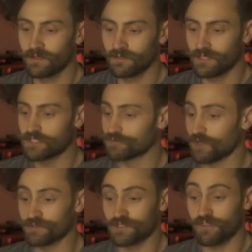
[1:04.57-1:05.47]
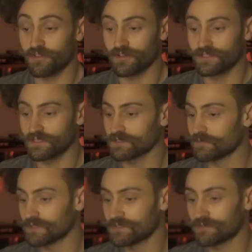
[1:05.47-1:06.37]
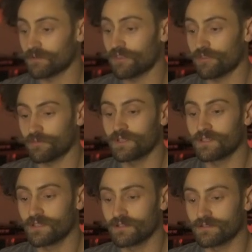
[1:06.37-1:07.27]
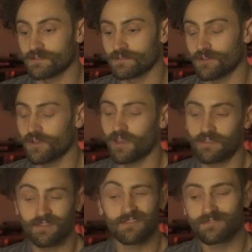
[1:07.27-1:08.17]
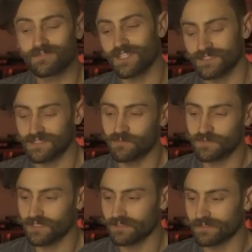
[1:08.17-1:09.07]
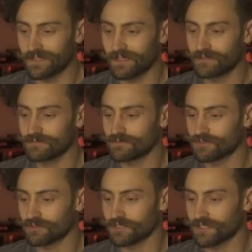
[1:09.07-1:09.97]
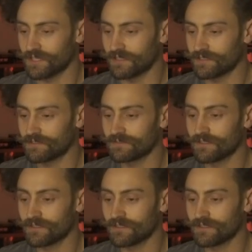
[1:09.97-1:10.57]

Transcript: each row is 36 months or 3 years. Okay, that seems like a lot just looking at it.